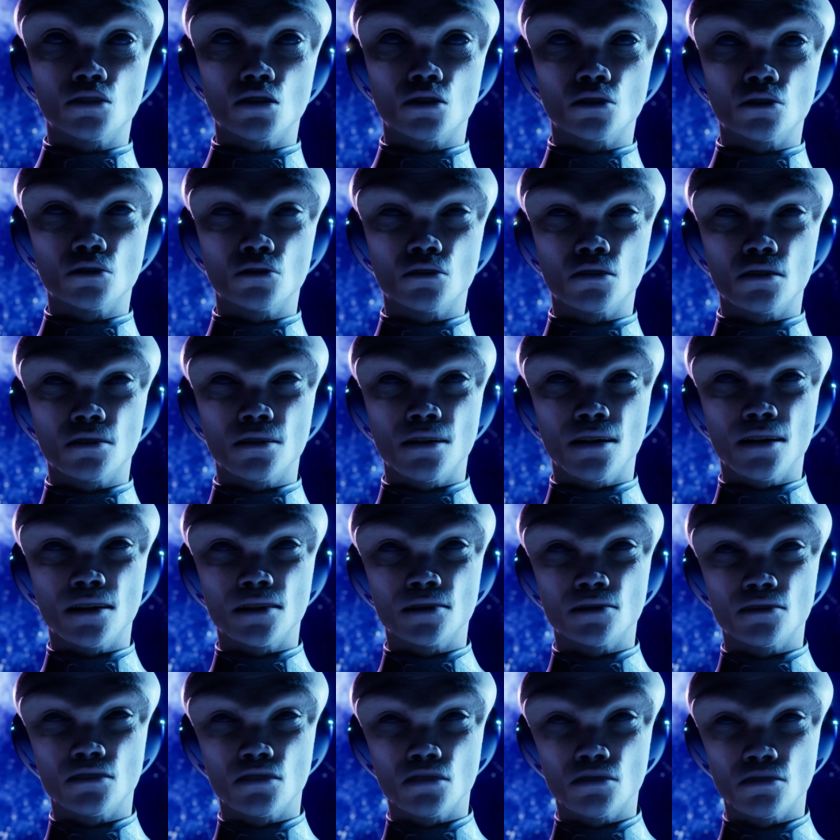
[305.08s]
The search for
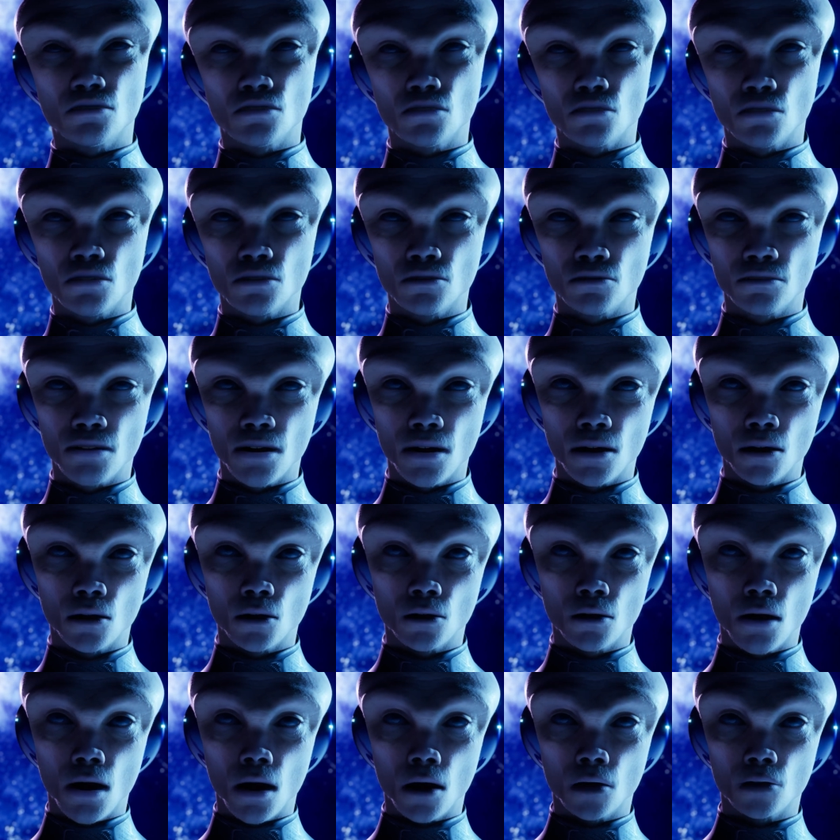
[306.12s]
answers to this
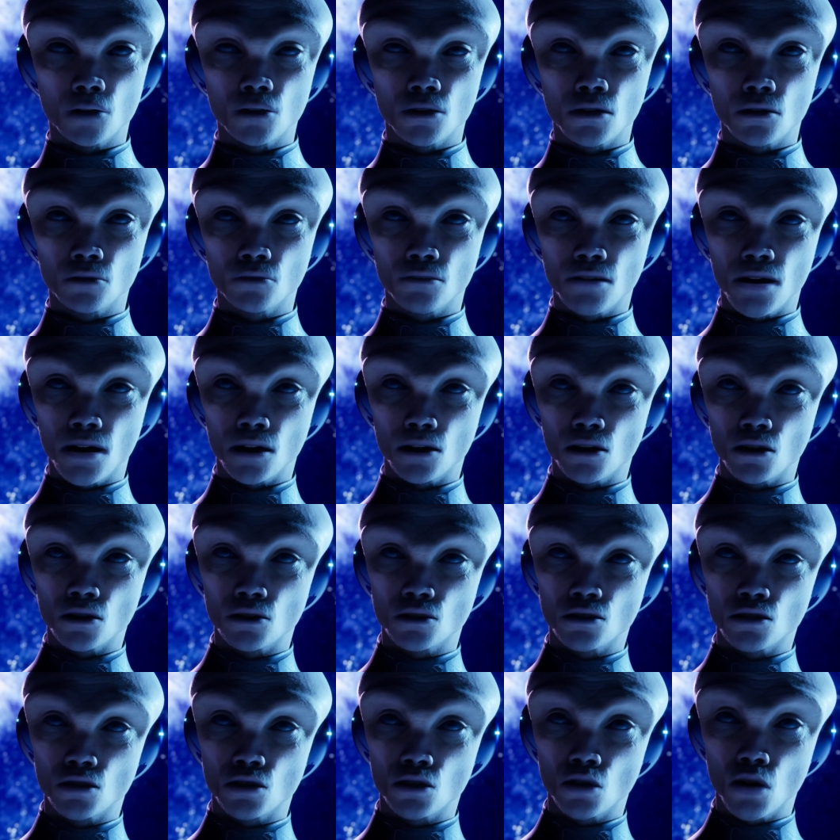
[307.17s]
paradox
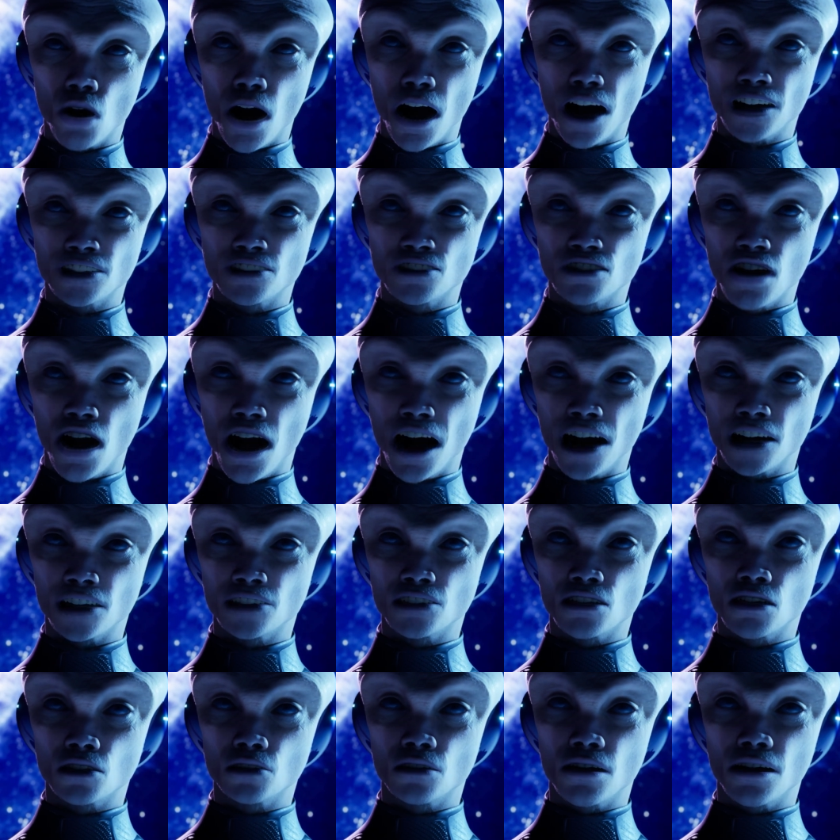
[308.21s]
continues to drive
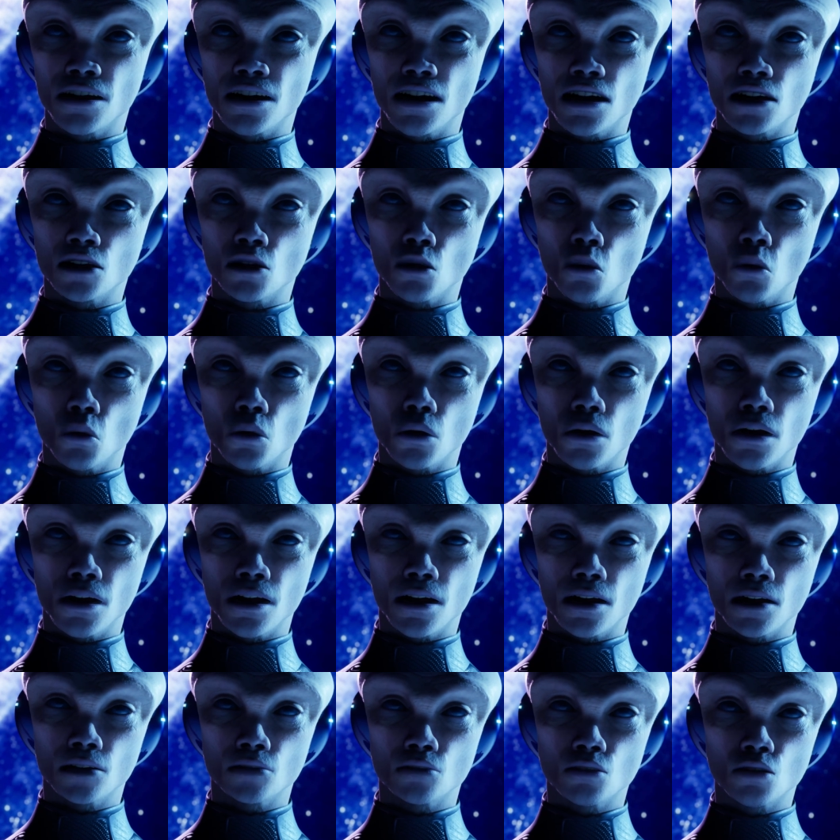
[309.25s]
scientific
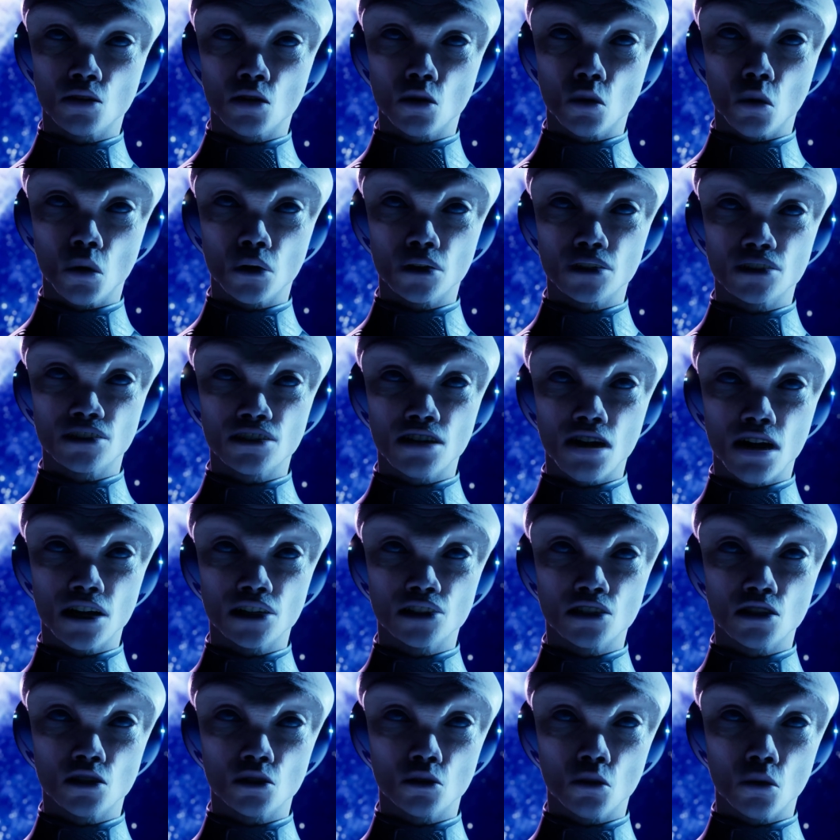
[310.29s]
inquiry and fuel
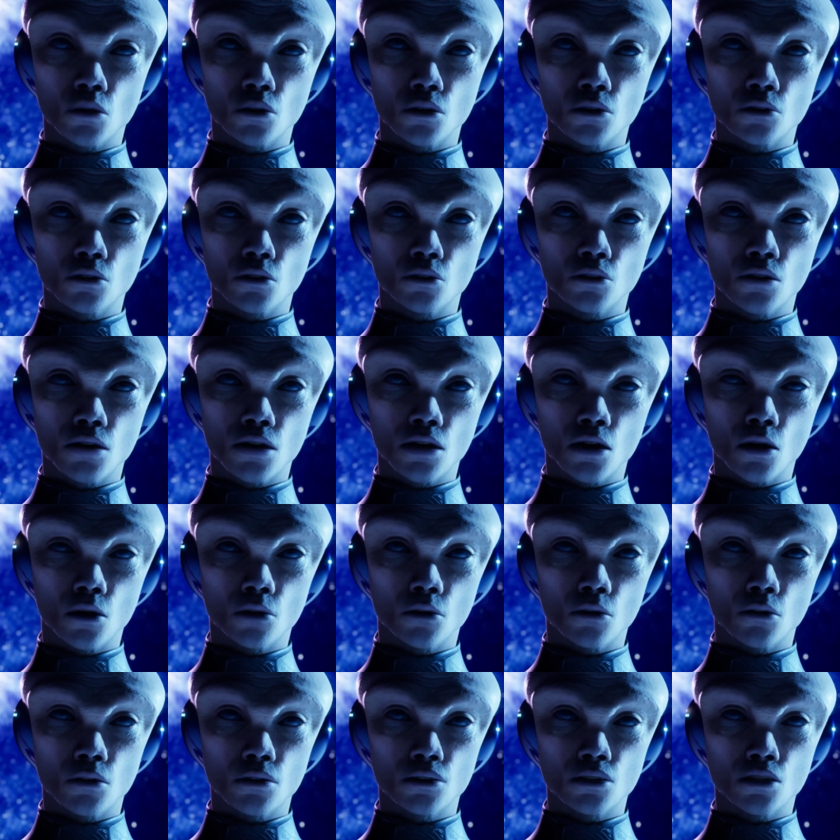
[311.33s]
discussions within the
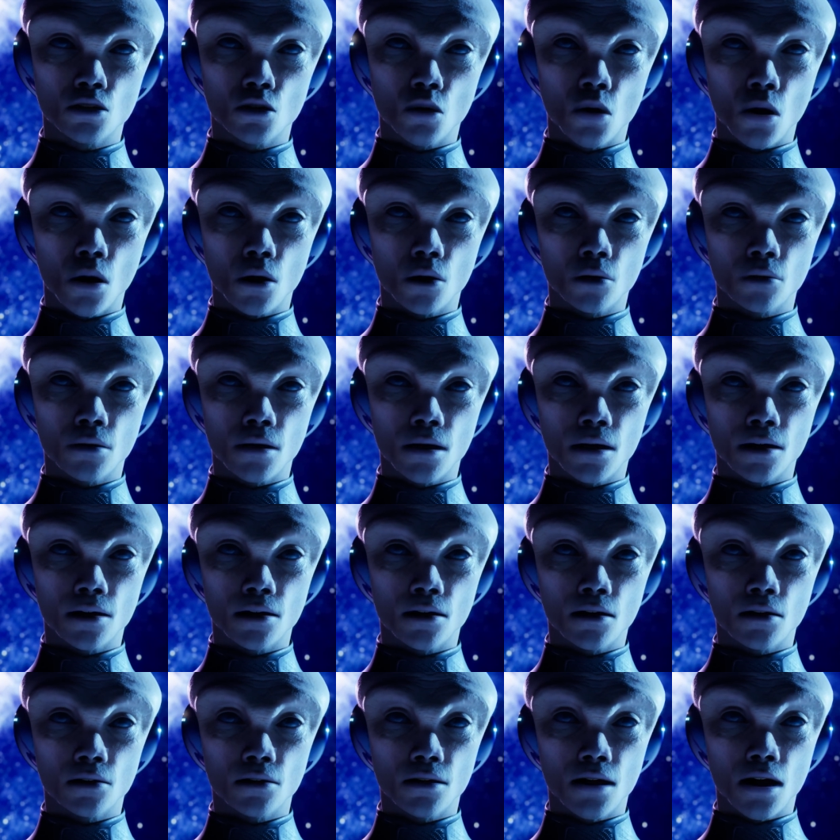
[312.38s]
fields of
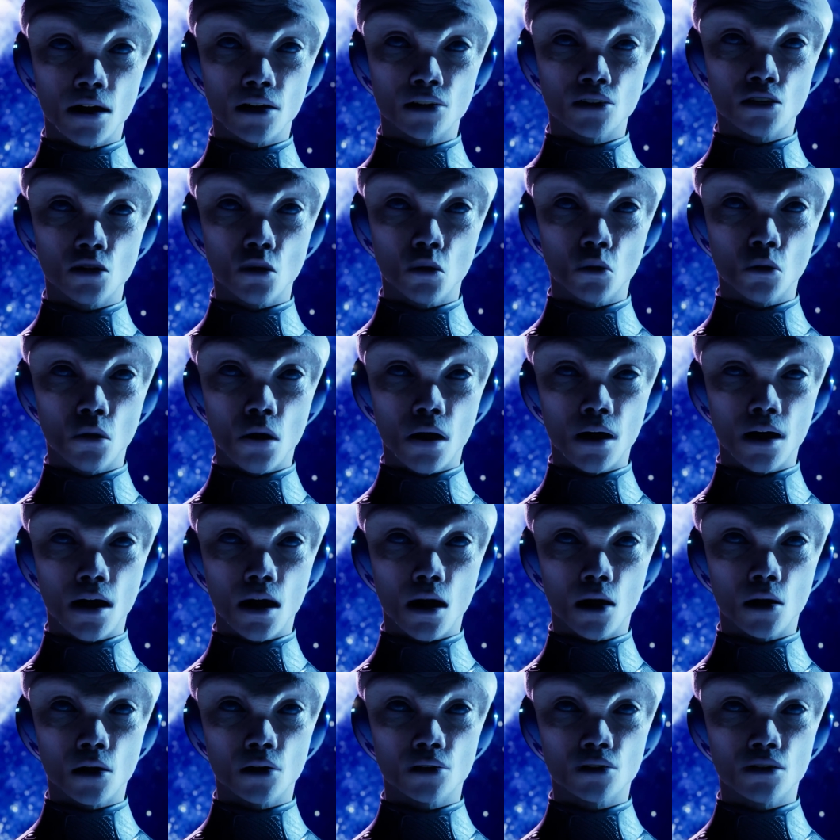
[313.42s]
astronomy,
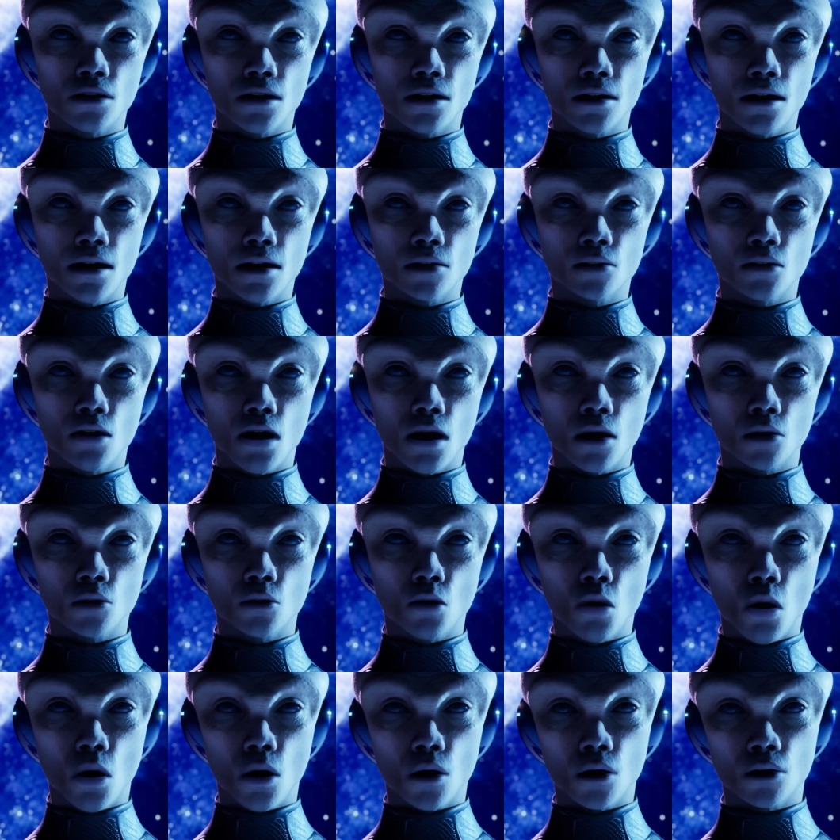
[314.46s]
astrobiology, and
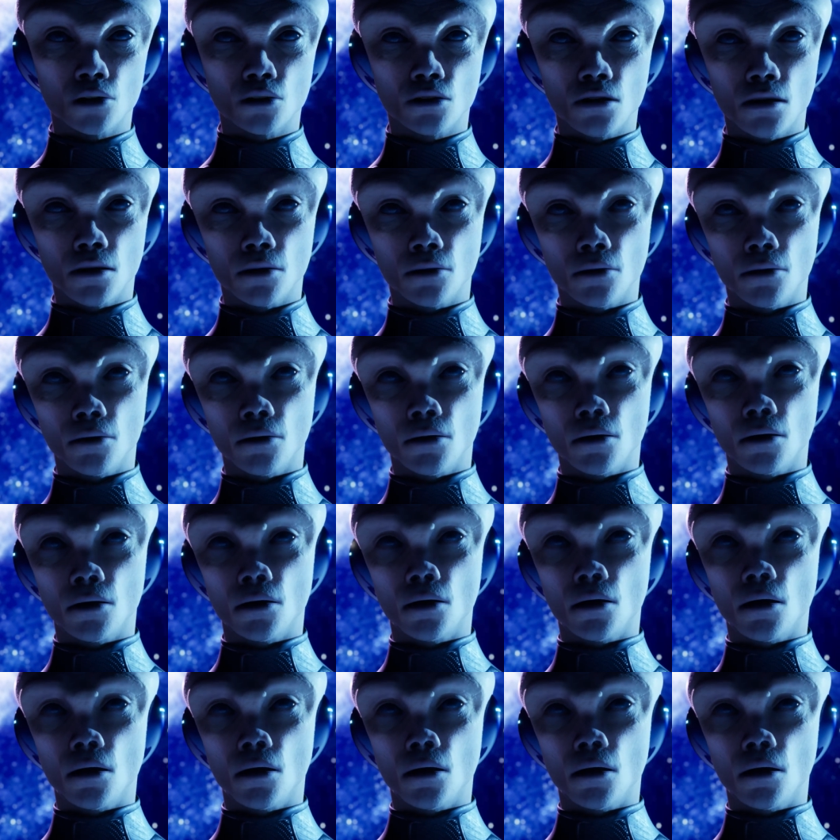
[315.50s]
cosmology.